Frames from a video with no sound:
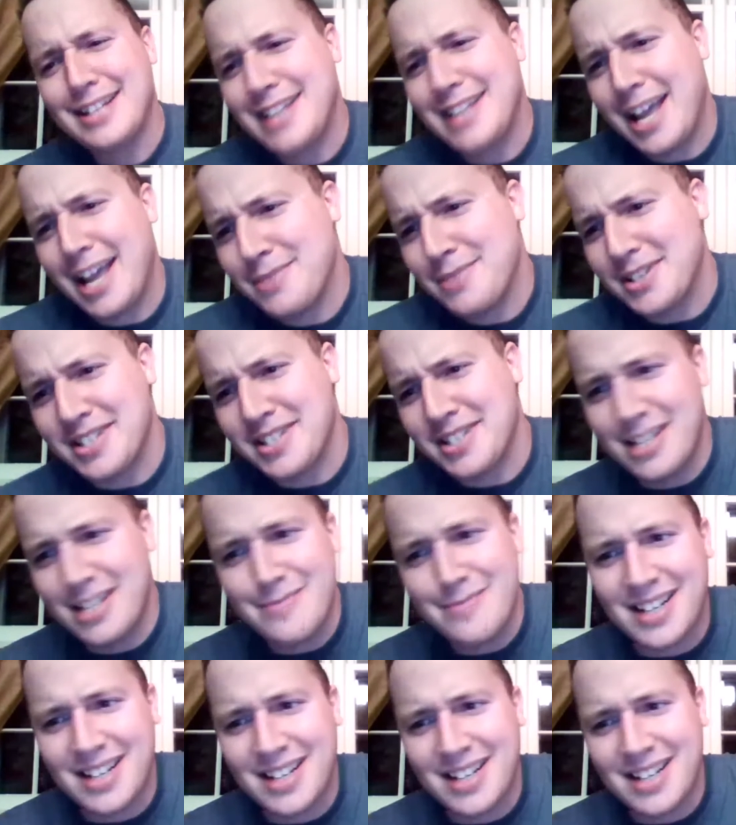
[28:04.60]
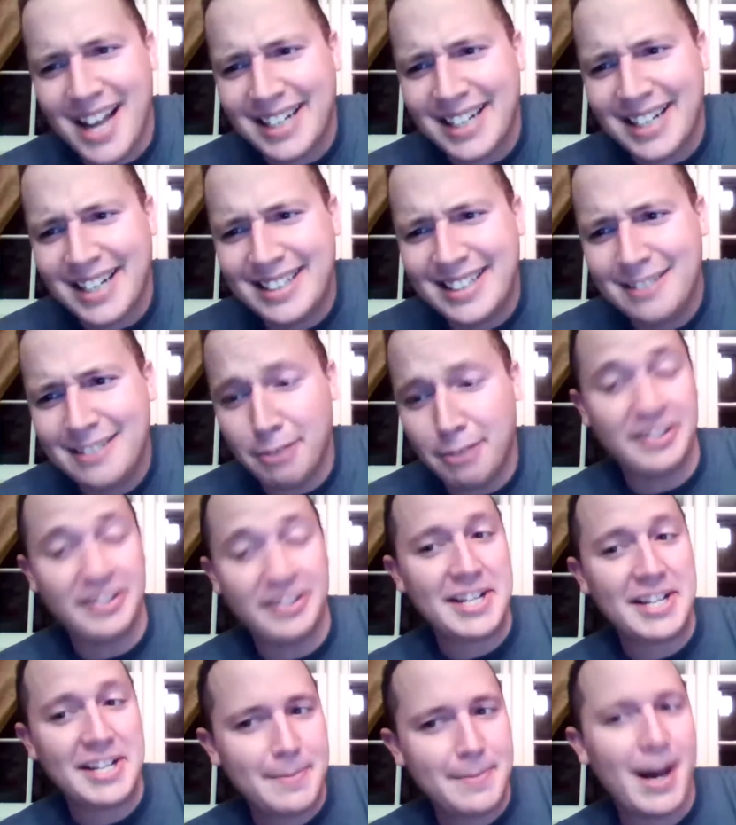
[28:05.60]
doesn't get me excited, but Les
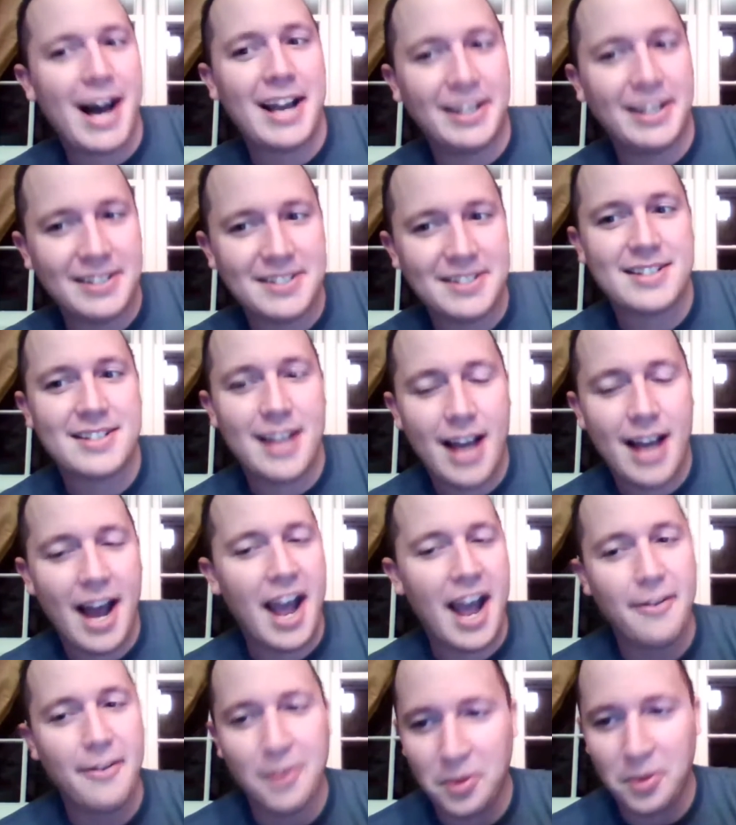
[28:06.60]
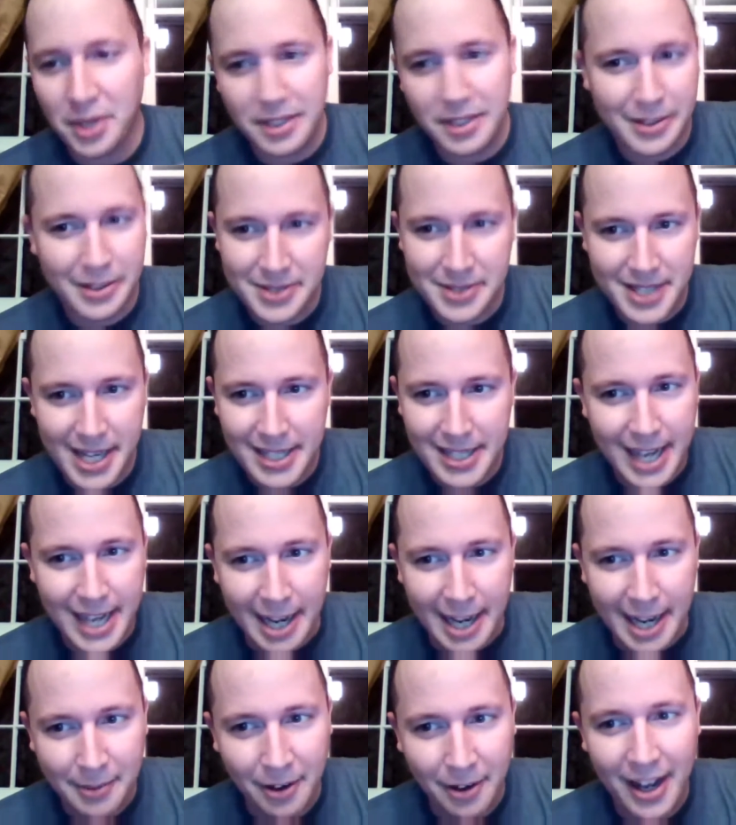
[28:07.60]
Miles, everyone knows that name.
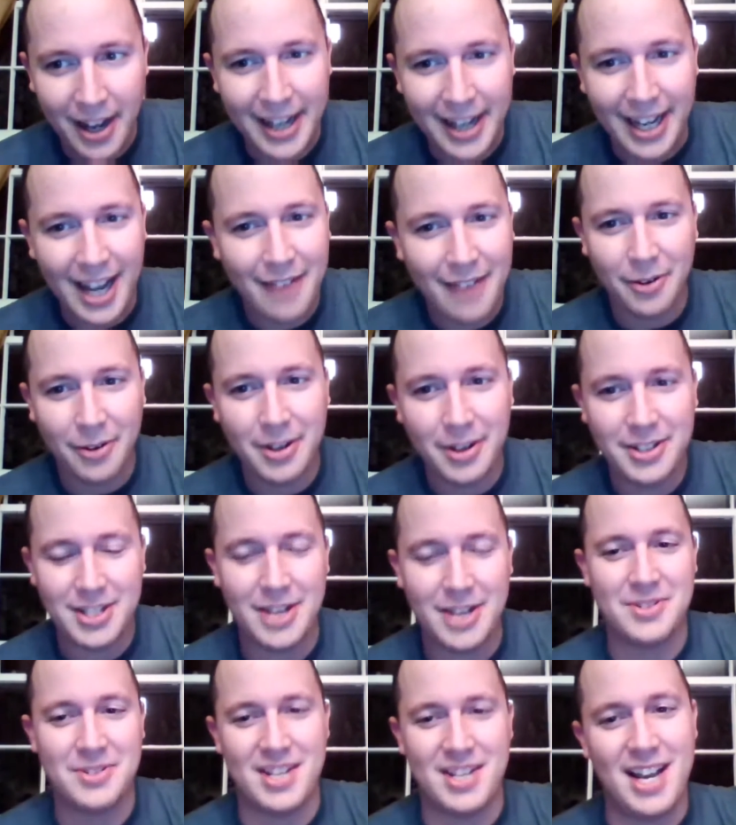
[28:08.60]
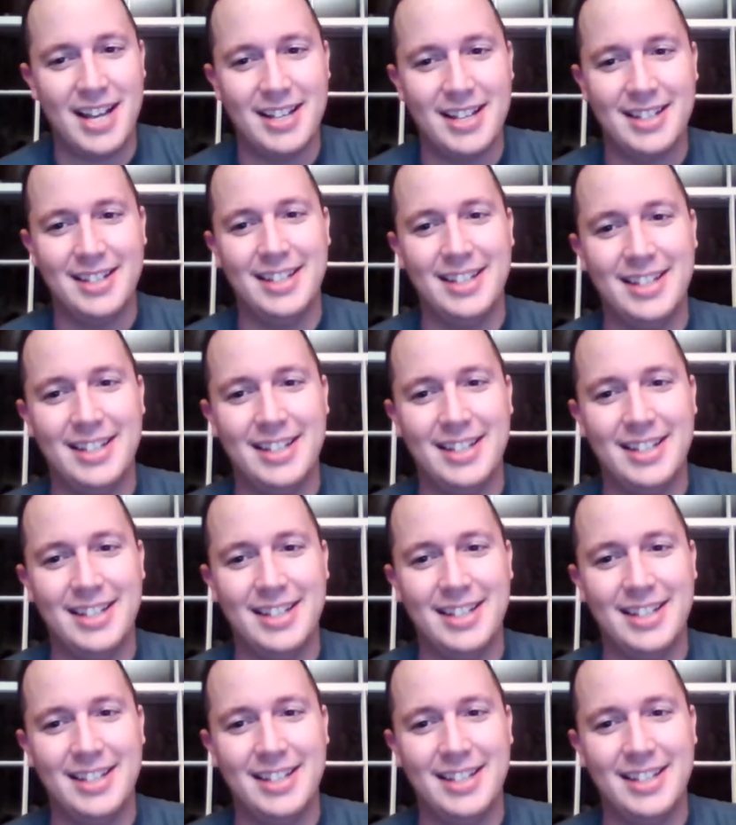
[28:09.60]
All right, everyone knows that. And